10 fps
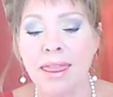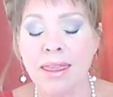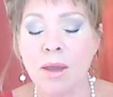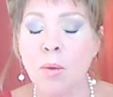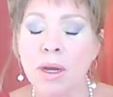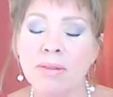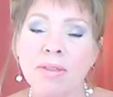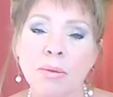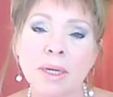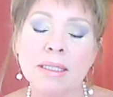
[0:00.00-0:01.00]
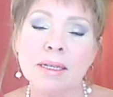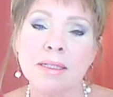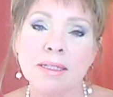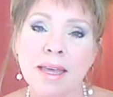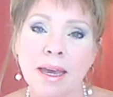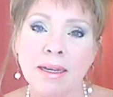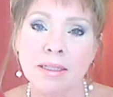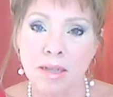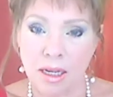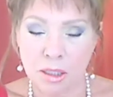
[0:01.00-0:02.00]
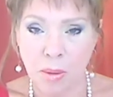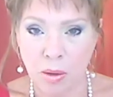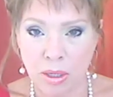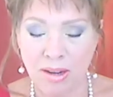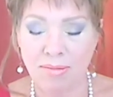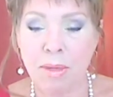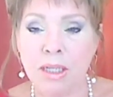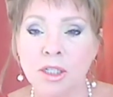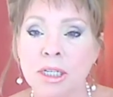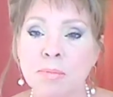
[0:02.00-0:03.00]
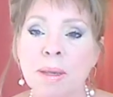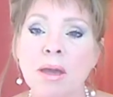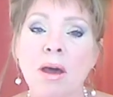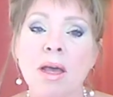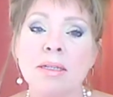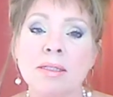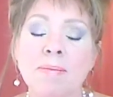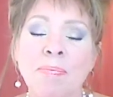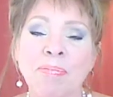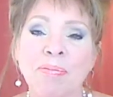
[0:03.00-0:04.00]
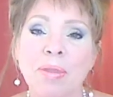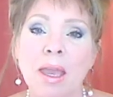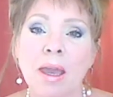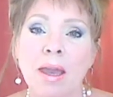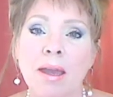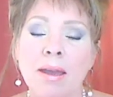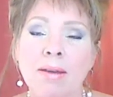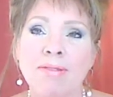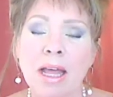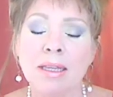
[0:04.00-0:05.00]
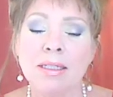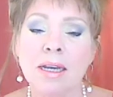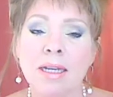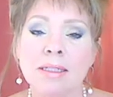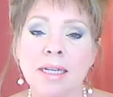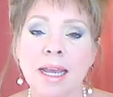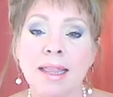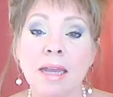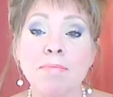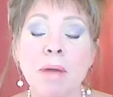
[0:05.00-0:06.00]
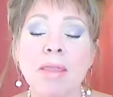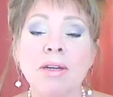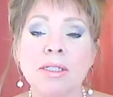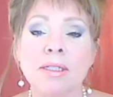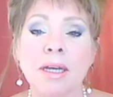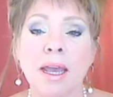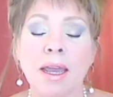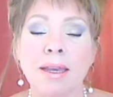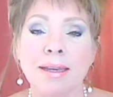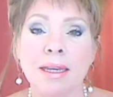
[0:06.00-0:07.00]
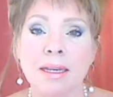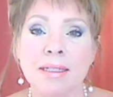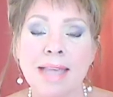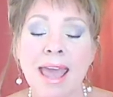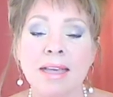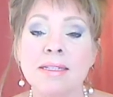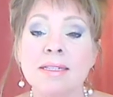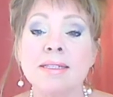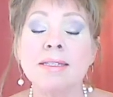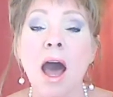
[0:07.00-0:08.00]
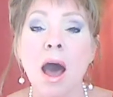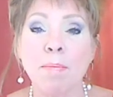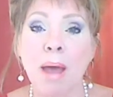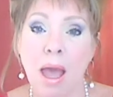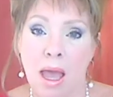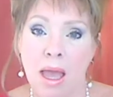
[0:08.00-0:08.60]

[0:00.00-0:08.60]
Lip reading: I think one of the reasons that is not spoken of much is because Valentine's Day, like Mother's Day, is a sop